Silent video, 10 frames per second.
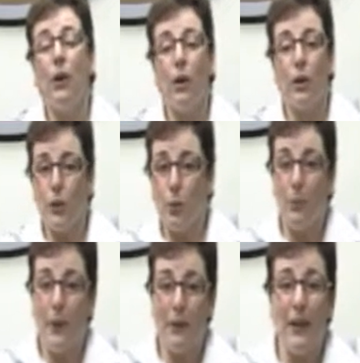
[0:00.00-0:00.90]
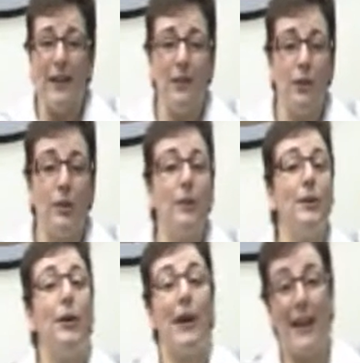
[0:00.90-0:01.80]
on your merit, not on
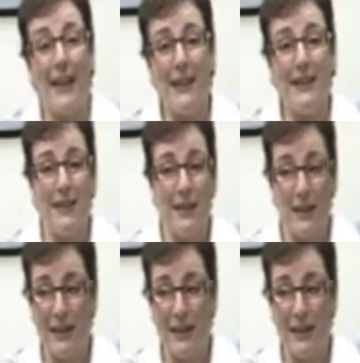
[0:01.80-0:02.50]
your age.